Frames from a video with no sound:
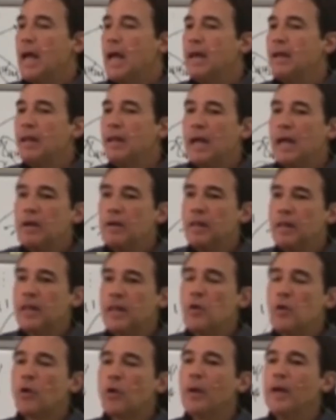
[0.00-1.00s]
And
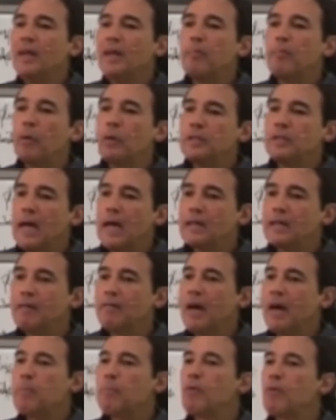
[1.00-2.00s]
then you create a
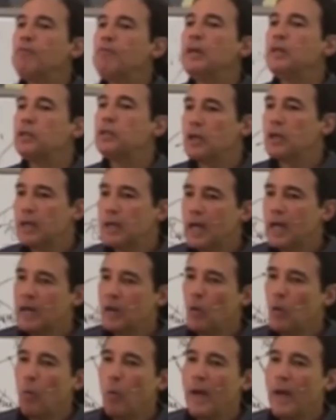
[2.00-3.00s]
protective, hypervigilant
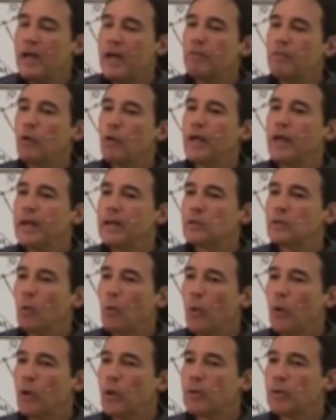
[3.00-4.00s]
kind of way of looking at the
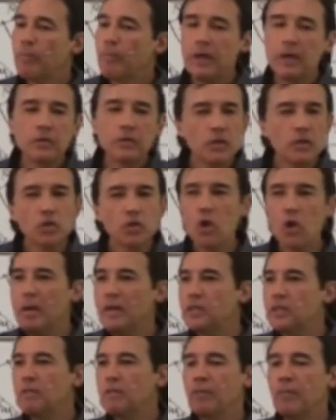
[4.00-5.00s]
world, because there's so
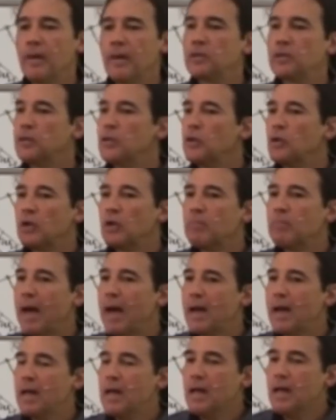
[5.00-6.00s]
much information, good and
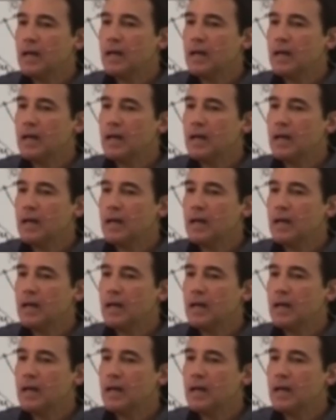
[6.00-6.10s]
bad,